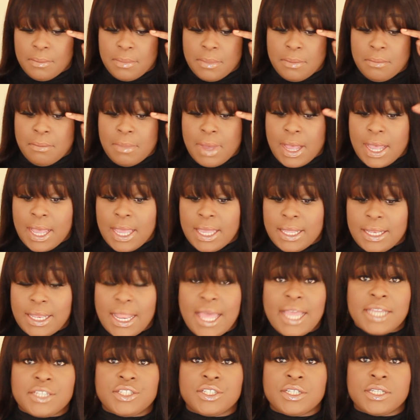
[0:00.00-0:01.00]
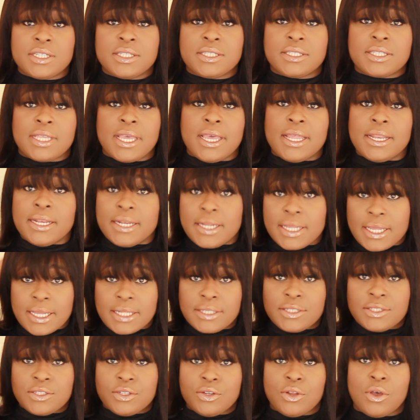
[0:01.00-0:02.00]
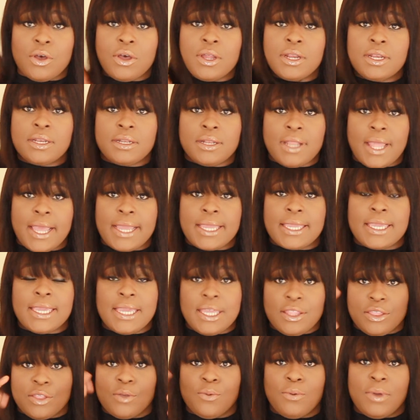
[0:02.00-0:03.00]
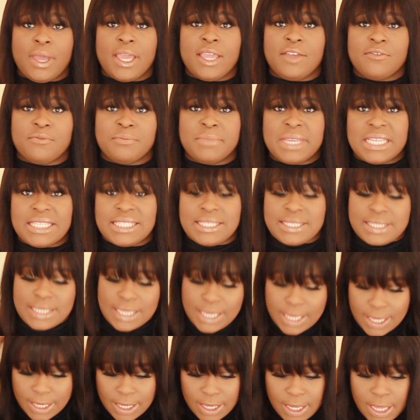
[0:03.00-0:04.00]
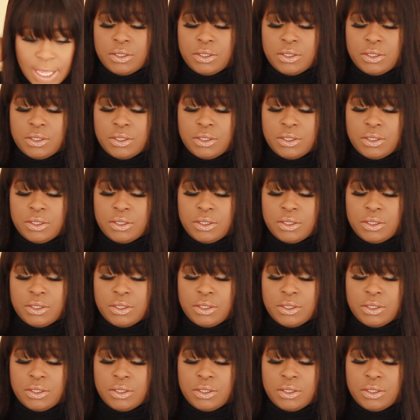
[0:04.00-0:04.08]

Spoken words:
my lashes and it's not like in the way of me seeing.